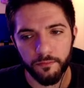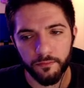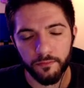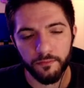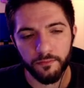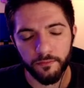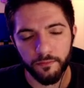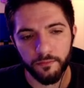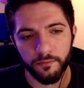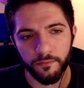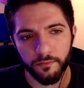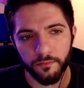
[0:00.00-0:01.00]

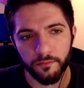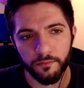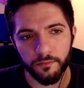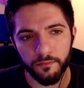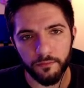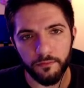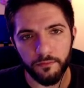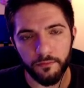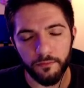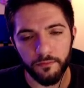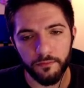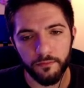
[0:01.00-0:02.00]

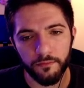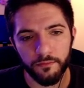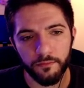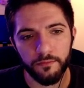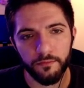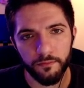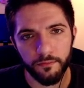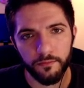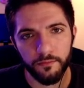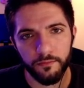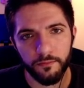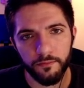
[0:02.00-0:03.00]

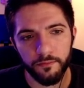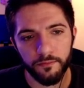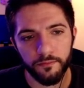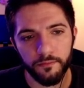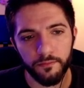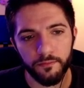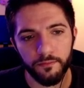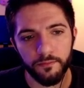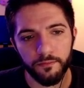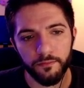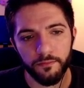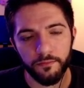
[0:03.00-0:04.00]

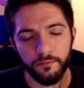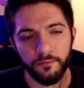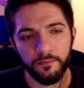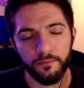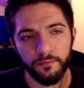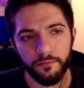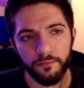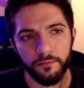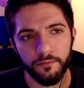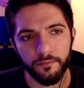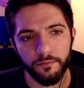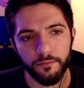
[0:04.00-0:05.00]

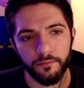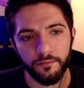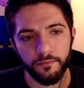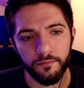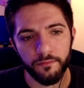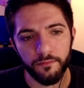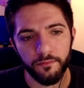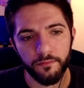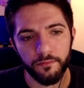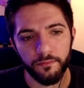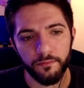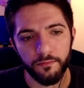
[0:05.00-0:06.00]

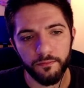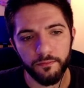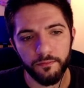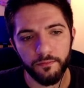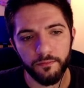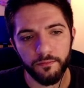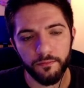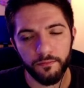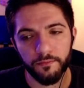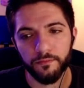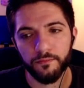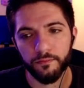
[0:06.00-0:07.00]

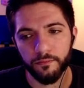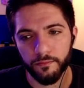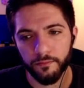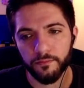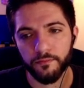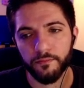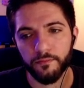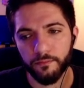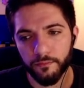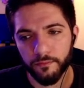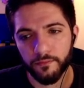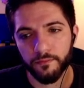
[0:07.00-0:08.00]
This person isn't speaking.